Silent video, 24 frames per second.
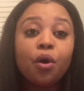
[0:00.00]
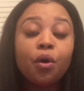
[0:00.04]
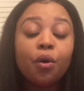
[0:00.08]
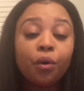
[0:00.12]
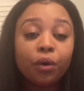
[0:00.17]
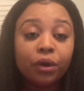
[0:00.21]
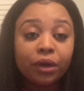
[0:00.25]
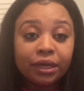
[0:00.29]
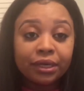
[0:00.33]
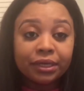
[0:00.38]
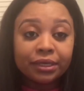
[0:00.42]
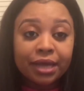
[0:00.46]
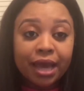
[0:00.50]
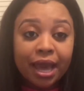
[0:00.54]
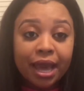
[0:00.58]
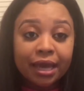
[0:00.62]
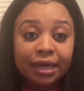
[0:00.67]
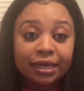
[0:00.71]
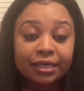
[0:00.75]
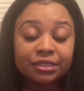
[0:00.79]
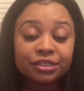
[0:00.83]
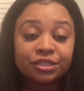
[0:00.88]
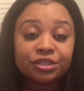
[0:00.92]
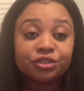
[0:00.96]

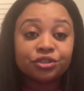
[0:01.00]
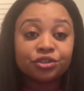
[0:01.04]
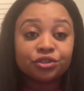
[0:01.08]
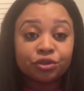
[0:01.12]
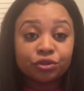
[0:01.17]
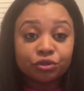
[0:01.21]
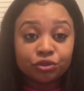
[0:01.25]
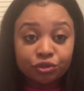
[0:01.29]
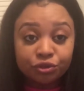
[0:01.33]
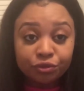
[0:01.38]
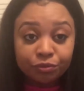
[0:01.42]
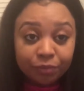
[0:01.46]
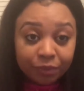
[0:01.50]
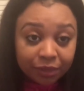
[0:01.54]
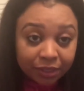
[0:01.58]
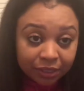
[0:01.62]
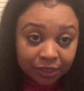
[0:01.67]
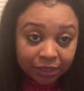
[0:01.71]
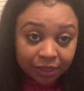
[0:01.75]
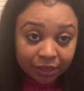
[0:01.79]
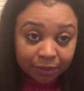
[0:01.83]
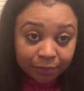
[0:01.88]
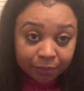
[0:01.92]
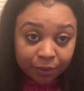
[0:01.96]
organize their social
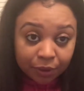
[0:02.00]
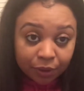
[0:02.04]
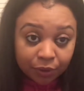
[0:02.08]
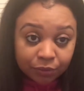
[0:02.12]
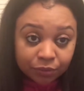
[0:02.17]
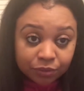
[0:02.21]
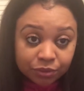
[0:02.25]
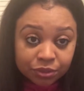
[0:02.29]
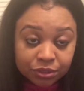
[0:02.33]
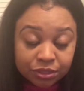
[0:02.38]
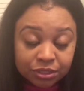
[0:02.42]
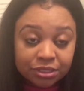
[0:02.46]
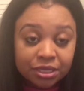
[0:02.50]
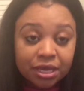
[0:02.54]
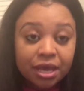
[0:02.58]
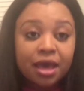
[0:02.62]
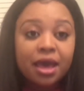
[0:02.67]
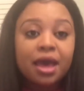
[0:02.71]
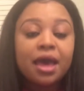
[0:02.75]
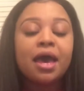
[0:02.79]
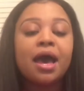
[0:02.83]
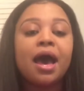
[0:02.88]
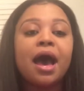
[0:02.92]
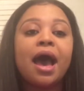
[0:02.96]
media posts.
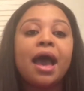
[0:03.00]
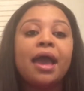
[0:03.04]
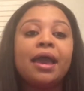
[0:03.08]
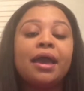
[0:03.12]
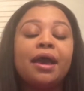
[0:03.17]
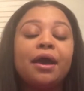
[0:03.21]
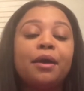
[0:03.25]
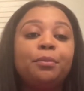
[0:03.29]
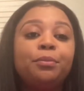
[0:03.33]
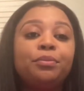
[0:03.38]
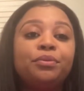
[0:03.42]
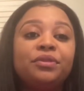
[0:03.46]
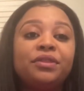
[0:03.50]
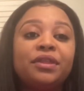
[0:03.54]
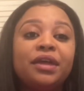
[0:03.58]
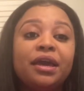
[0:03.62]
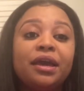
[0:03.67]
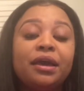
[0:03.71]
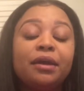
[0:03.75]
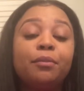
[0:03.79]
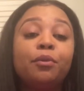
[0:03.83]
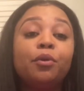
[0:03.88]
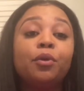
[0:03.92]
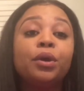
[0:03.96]
I helped
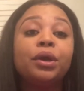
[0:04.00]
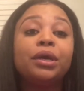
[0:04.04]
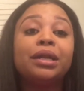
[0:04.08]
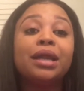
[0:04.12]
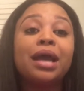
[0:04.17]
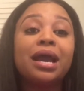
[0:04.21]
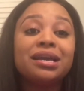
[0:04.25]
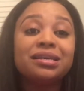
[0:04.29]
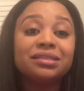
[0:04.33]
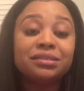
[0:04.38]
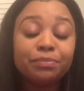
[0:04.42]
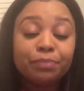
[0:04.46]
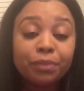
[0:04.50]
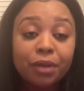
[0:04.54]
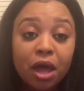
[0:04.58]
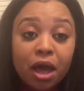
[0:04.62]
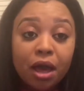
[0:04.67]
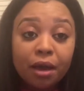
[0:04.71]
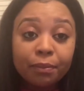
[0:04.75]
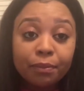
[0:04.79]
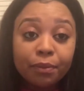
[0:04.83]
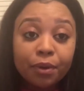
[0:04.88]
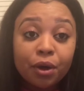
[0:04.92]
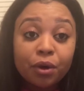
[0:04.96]
them organize
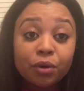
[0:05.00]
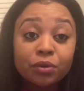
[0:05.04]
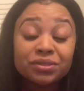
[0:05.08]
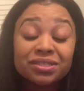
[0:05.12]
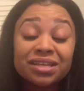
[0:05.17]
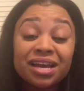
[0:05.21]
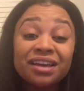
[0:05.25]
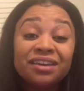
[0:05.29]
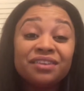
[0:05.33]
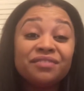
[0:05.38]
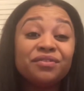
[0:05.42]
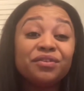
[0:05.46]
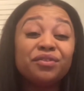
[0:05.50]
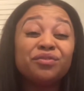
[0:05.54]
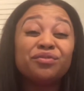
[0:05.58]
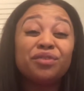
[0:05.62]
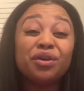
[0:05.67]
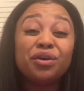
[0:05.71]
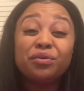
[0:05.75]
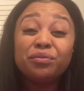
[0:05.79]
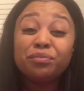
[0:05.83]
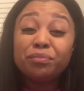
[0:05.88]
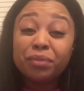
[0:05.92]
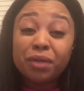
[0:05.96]
blog posts. I even
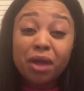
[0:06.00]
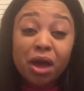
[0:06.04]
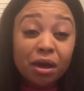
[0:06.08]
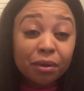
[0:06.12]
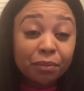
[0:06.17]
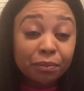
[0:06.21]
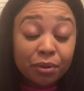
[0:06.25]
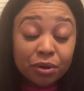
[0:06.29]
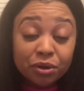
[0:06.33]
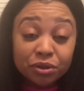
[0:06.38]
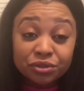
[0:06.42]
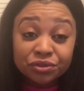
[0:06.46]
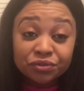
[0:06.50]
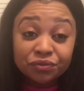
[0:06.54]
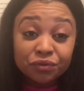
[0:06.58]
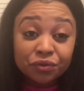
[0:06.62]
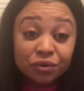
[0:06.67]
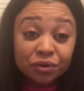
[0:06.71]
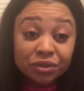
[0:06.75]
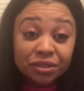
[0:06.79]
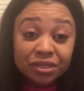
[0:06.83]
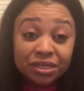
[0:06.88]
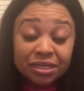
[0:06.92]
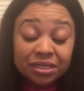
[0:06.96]
wrote blog posts
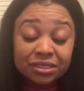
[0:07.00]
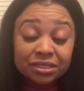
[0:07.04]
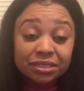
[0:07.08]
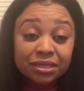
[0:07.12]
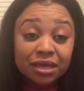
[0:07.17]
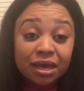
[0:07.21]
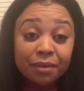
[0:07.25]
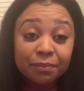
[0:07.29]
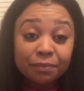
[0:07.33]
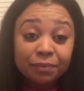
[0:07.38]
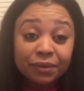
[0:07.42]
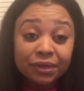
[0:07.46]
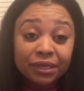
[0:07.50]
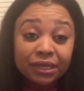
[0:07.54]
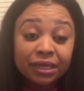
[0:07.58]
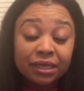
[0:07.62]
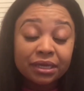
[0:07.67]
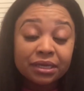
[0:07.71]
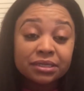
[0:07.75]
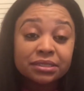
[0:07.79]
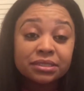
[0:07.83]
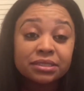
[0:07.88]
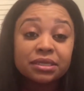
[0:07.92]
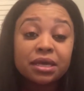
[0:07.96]
for these
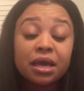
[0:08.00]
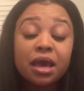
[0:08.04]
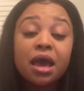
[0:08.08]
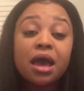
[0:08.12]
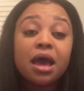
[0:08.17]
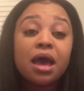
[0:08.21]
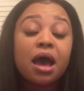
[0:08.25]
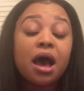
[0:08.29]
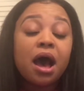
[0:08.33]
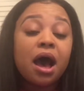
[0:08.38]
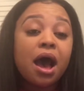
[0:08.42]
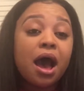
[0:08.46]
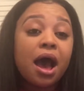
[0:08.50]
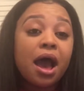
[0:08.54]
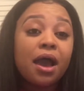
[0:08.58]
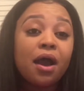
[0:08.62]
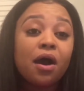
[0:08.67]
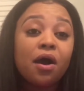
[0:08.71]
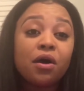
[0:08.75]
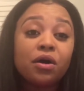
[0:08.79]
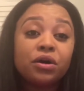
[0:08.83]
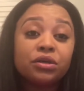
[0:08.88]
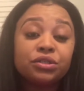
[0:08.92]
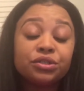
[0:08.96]
companies. I
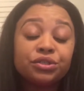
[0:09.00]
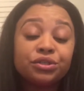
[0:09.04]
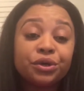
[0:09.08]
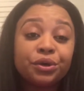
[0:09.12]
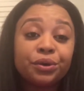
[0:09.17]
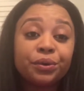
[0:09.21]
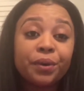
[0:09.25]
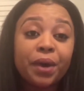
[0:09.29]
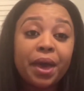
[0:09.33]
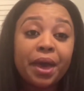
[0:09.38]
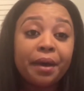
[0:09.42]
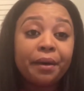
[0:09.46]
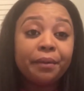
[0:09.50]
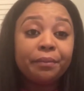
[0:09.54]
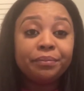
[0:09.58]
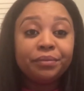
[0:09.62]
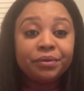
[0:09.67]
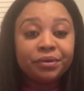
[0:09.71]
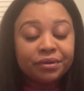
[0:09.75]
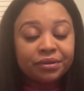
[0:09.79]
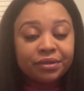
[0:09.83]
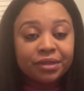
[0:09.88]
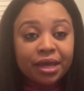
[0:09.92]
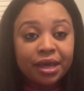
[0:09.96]
also
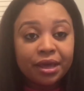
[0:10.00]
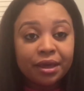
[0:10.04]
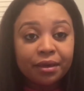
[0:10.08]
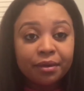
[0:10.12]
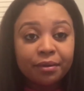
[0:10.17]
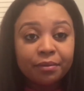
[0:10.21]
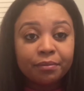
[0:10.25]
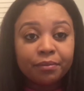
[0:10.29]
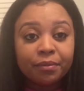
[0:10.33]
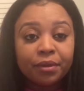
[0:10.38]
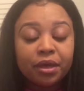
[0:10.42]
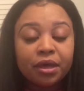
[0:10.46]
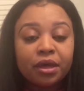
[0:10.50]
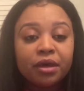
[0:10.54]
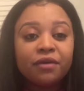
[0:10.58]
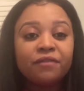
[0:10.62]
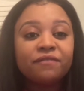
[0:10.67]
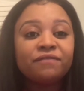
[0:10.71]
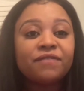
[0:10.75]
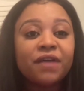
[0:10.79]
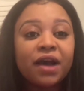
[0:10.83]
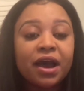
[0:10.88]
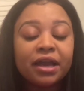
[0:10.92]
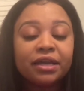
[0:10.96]
helped them
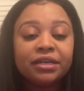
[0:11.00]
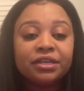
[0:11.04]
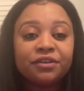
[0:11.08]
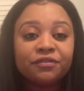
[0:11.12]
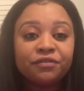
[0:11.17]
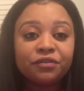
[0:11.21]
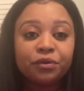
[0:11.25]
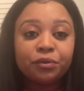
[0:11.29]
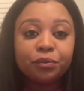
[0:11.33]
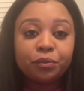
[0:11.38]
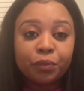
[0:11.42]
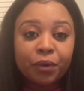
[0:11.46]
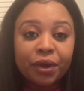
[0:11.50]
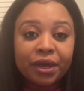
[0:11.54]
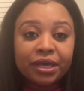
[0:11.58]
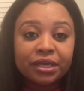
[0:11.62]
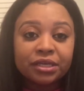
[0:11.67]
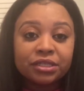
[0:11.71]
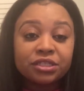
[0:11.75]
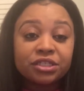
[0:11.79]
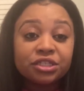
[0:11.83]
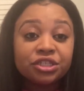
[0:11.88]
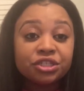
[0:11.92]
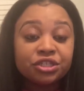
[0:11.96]
find different
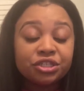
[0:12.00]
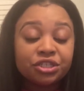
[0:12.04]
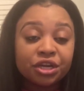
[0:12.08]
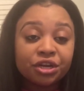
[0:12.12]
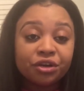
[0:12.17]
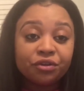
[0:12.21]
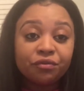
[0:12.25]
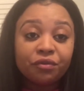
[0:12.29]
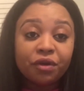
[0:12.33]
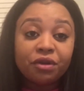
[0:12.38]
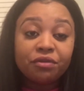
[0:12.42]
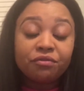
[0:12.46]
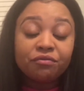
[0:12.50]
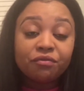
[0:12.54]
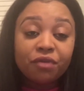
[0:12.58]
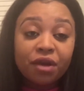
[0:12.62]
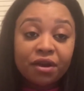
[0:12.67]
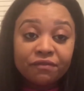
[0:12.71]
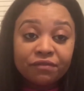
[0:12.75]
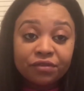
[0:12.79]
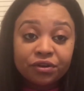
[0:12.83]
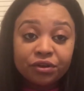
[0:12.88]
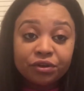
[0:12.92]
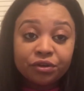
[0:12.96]
ways to generate
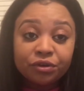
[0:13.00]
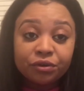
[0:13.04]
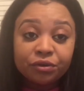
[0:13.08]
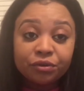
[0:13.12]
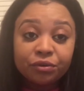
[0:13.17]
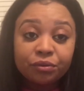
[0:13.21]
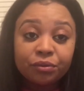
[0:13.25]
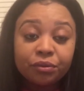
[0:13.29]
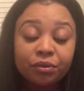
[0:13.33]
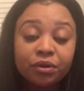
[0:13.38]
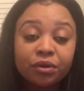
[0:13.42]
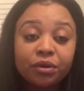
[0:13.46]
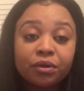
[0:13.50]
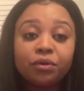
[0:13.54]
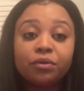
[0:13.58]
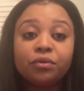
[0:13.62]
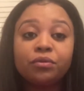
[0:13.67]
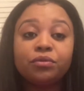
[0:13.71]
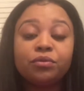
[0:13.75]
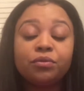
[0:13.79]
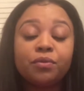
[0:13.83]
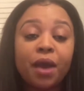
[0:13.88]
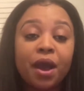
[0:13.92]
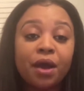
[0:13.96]
revenue
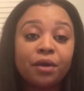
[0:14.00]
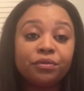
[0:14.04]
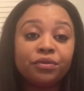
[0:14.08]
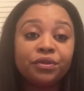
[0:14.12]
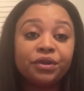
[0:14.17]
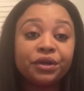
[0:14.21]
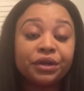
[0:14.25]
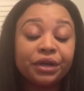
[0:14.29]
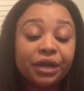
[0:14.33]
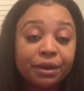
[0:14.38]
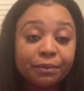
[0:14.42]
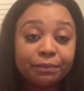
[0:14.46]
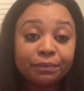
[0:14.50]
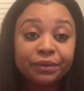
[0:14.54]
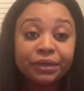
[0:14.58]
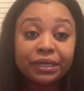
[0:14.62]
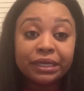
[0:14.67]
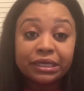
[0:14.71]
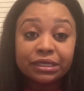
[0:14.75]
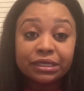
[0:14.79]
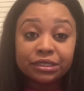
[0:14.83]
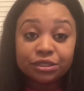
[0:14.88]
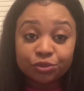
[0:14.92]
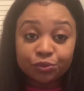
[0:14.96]
throughout their
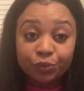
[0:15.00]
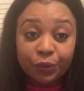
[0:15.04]
company as